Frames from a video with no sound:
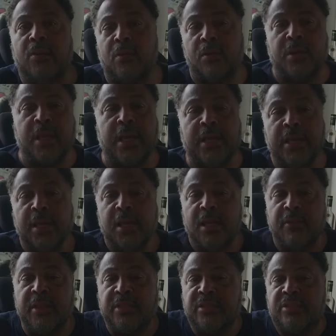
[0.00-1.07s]
Okay,
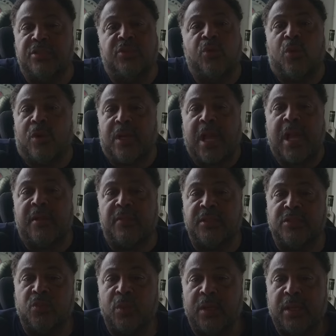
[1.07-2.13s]
this is do or die
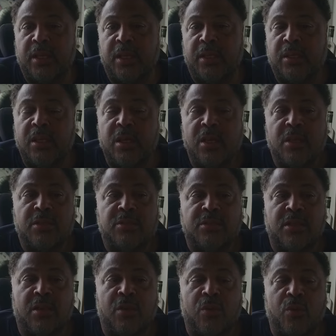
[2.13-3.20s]
this weekend.
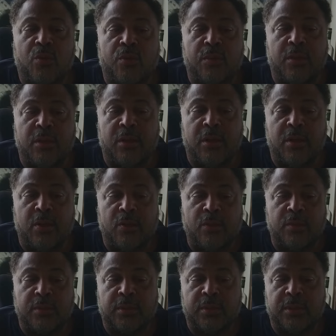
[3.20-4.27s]
So you
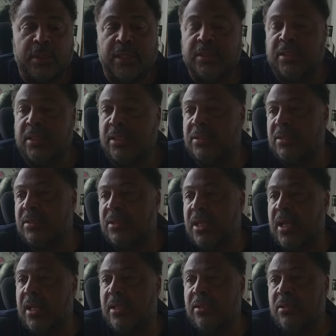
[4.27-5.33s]
know, let let's
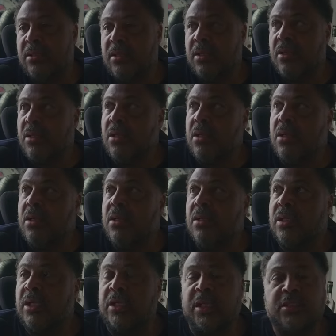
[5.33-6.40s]
not
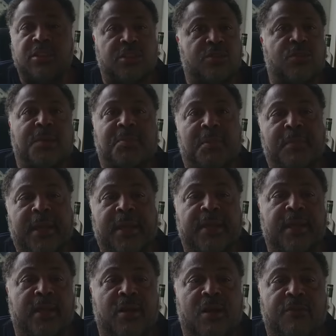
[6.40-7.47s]
let's just rip the
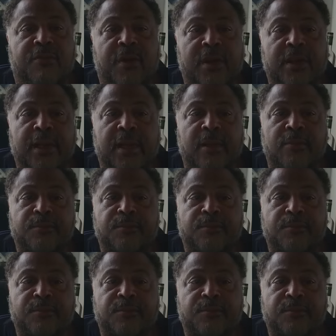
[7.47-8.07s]
band-aid off right now.